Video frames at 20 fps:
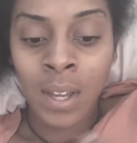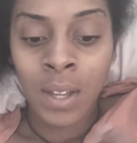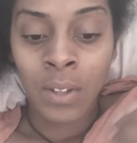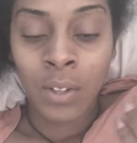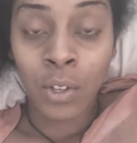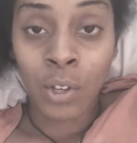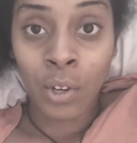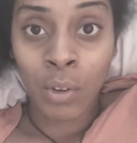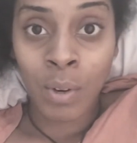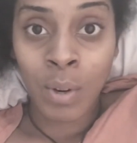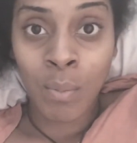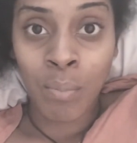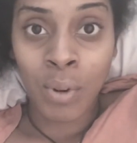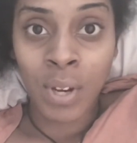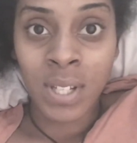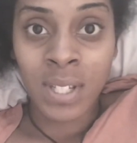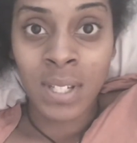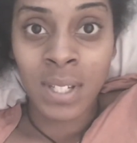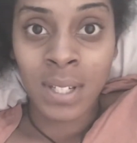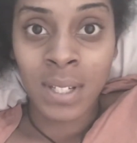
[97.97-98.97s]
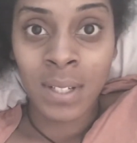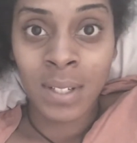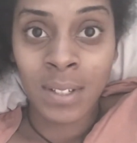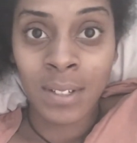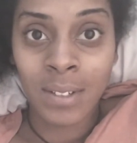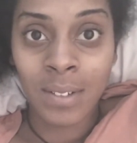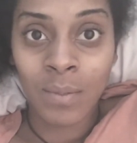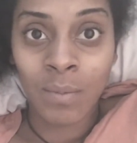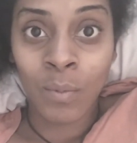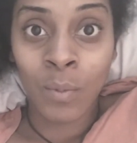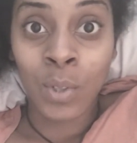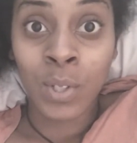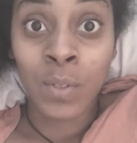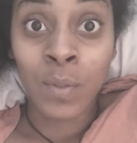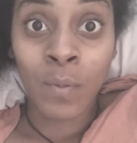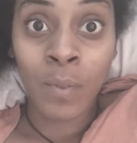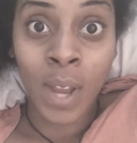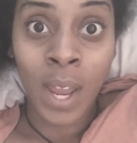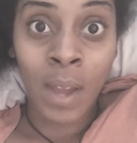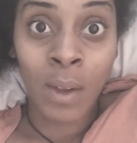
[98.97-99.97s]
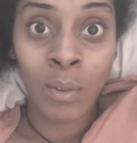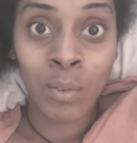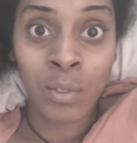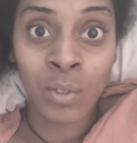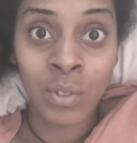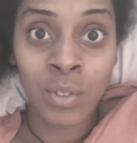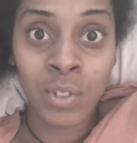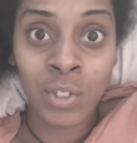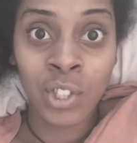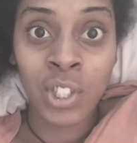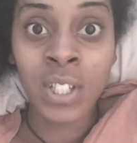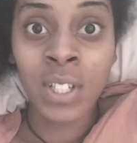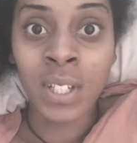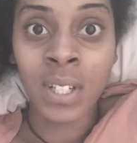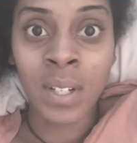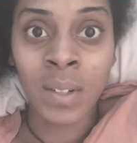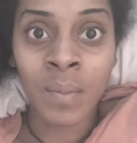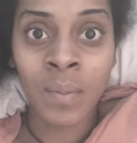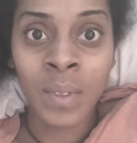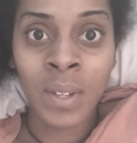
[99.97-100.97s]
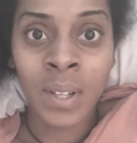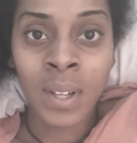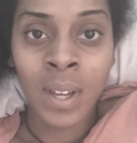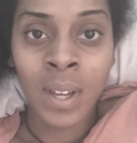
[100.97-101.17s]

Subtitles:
the current president, was found cheating.